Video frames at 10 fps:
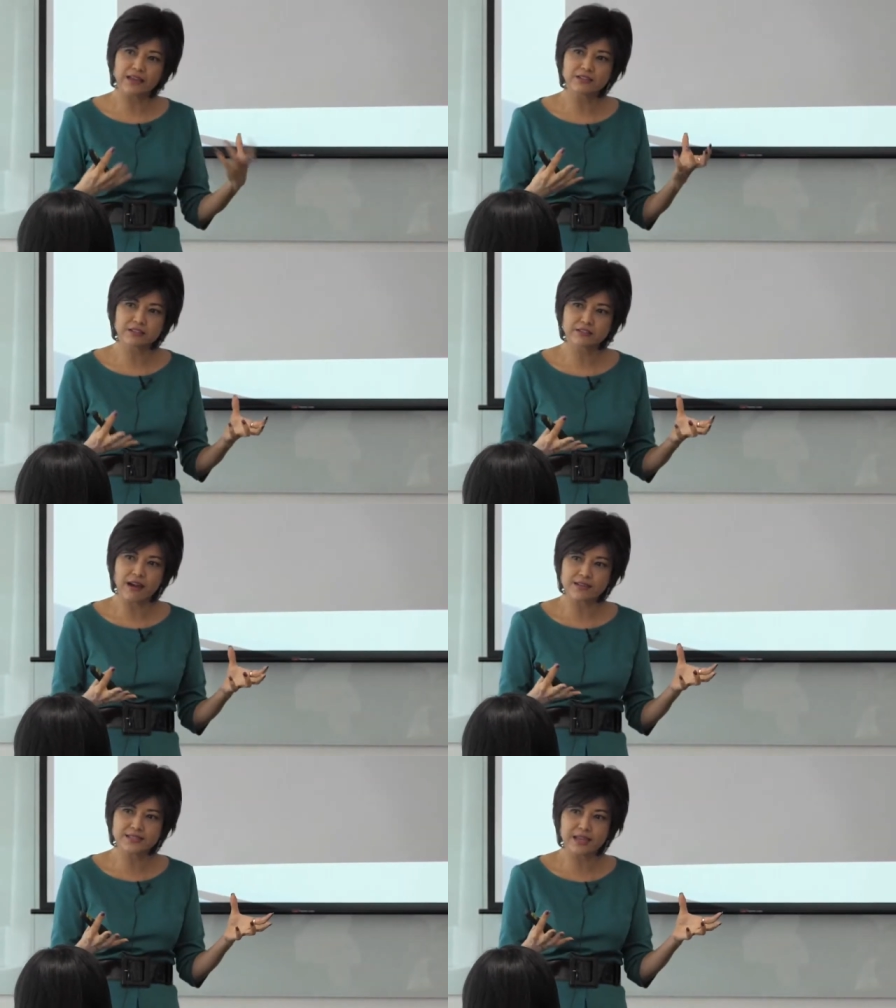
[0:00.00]

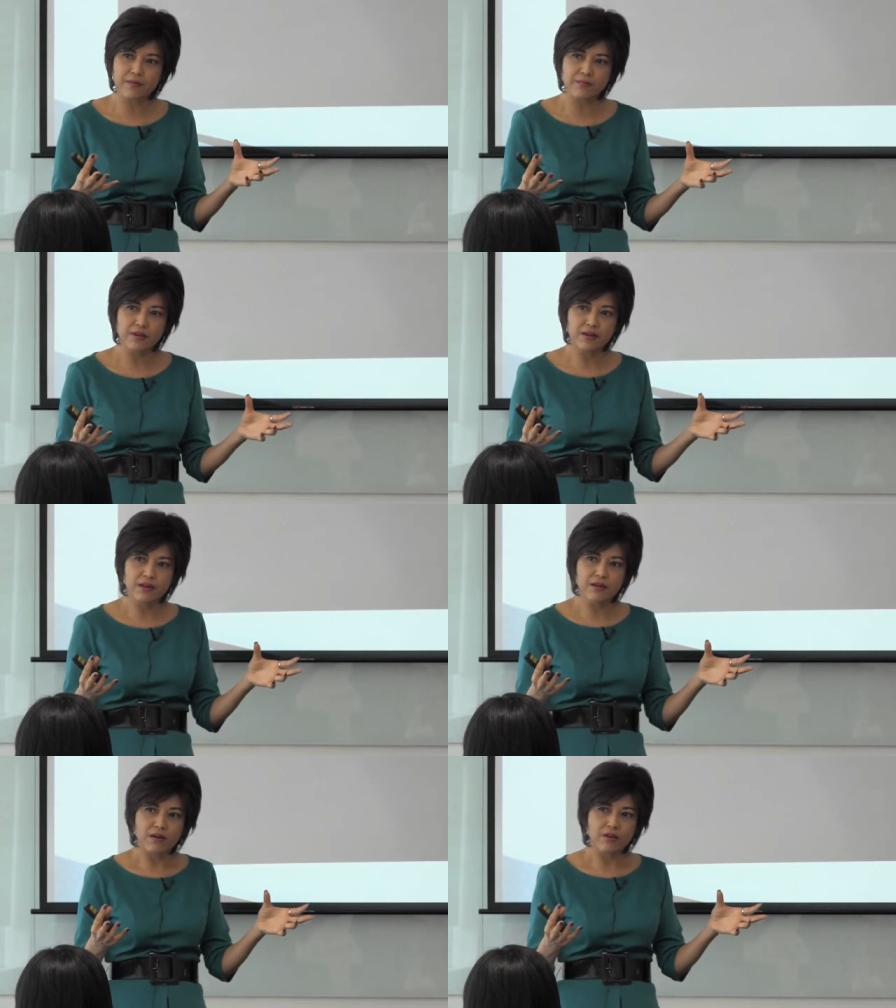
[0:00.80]
categorize them,
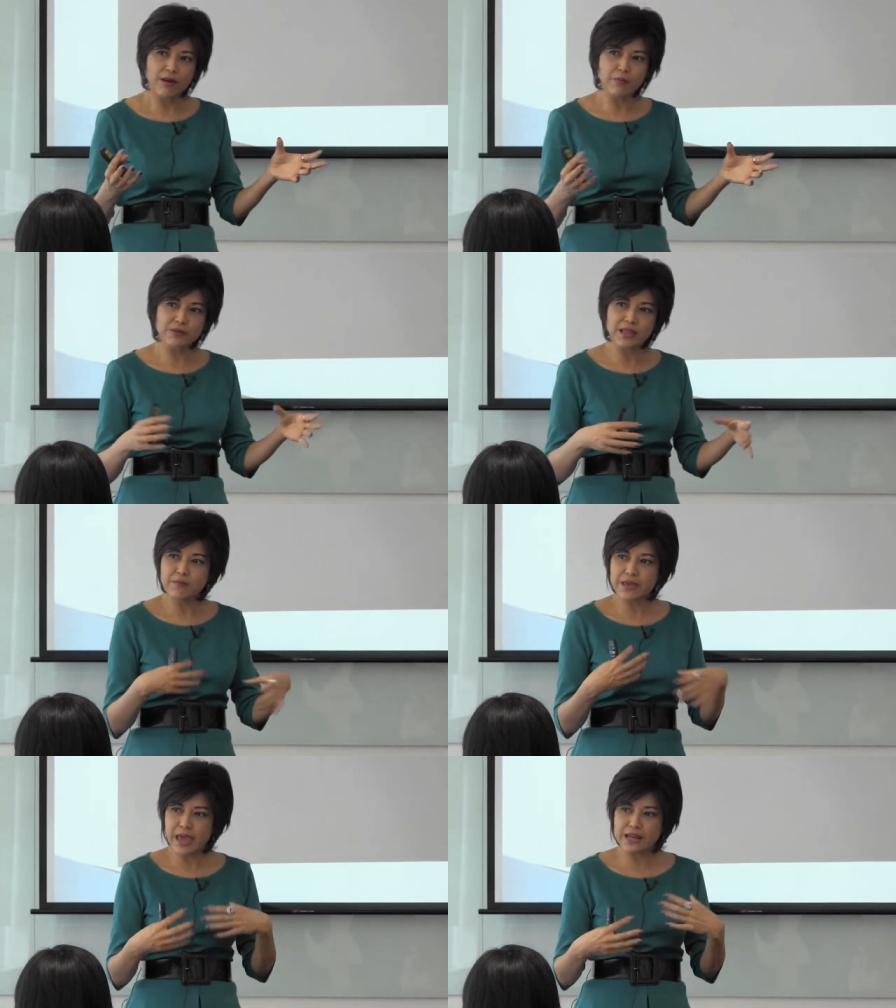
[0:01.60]
all right, would there
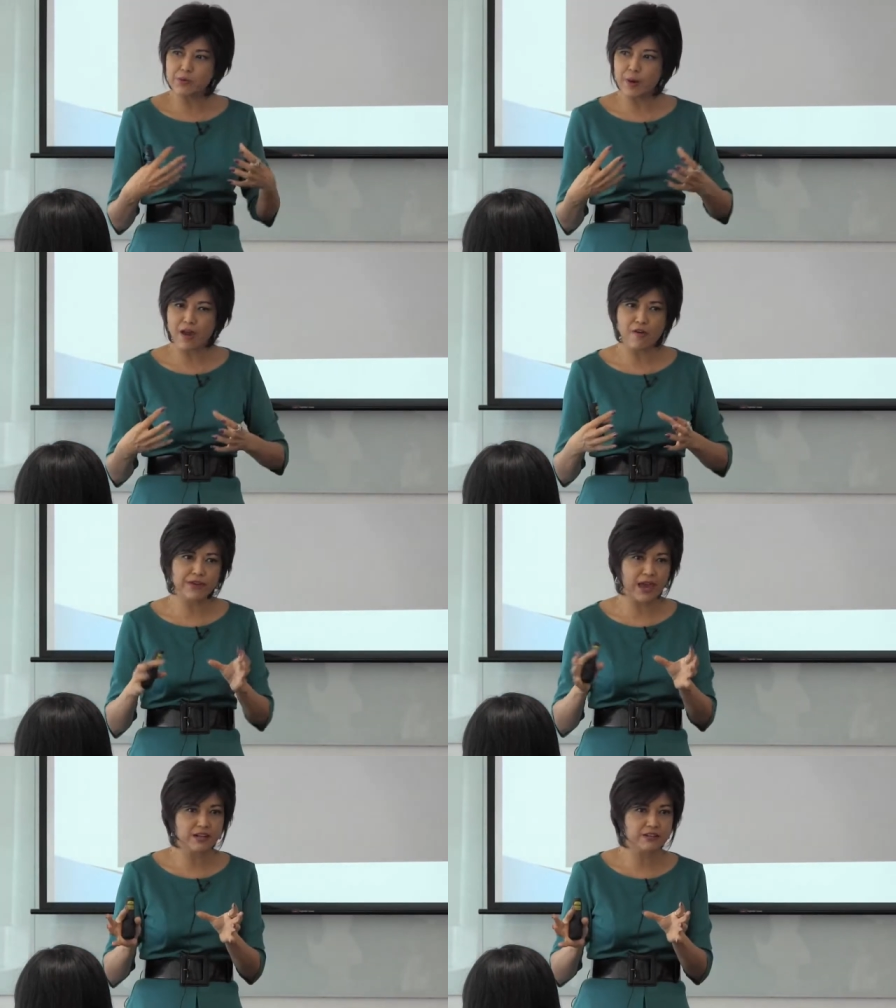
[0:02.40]
be any way of
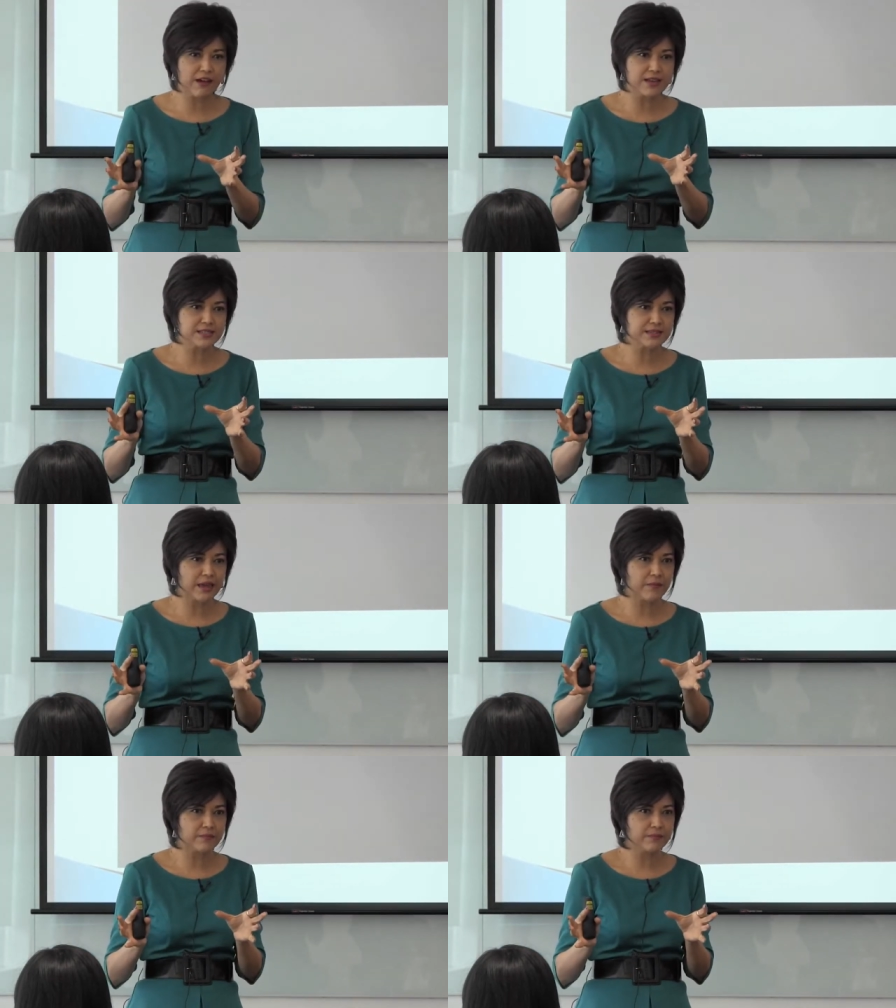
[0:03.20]
categorizing
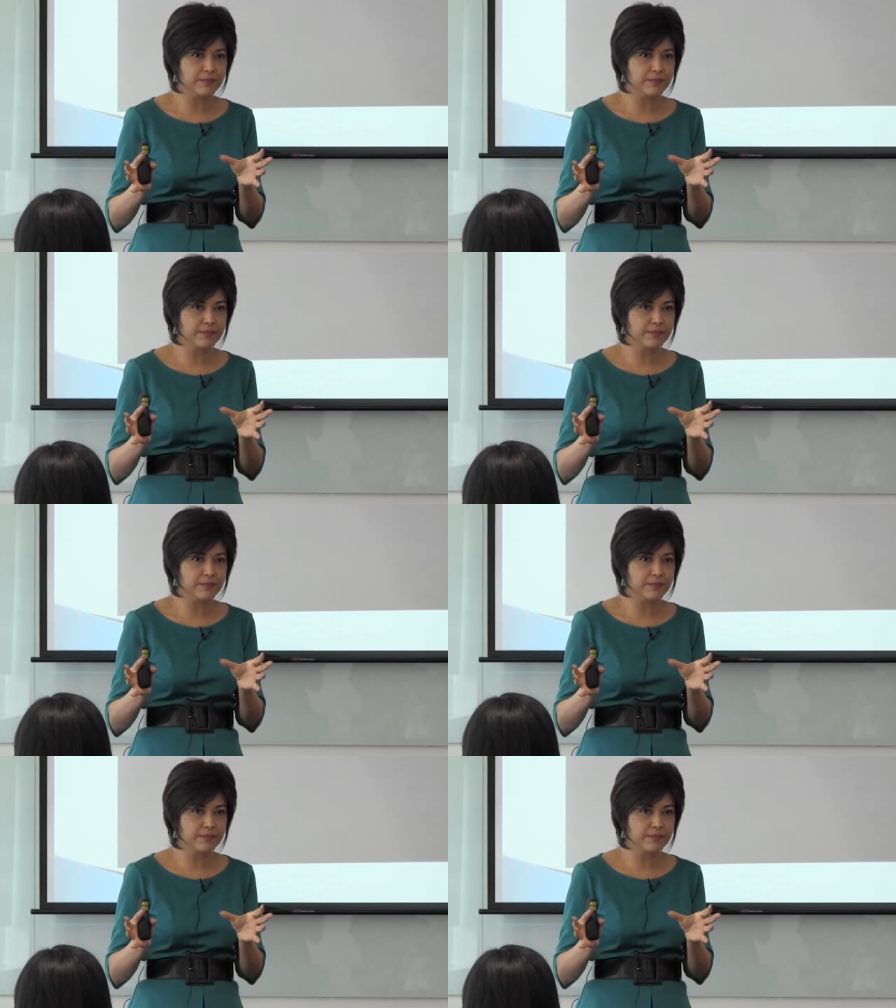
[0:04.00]
them?